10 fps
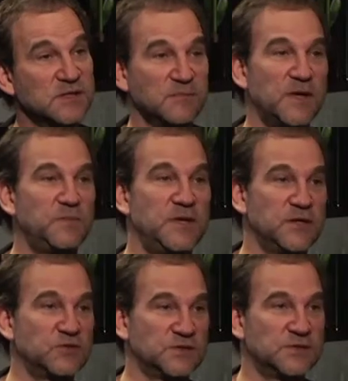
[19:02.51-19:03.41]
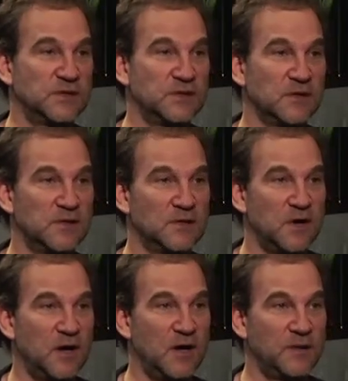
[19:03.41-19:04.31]
and that might be interested.
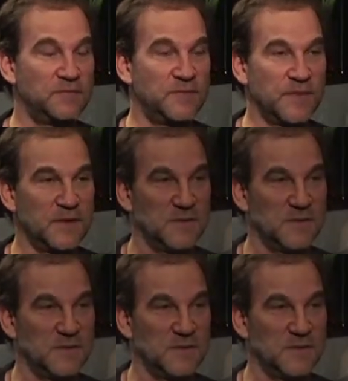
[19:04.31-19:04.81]
You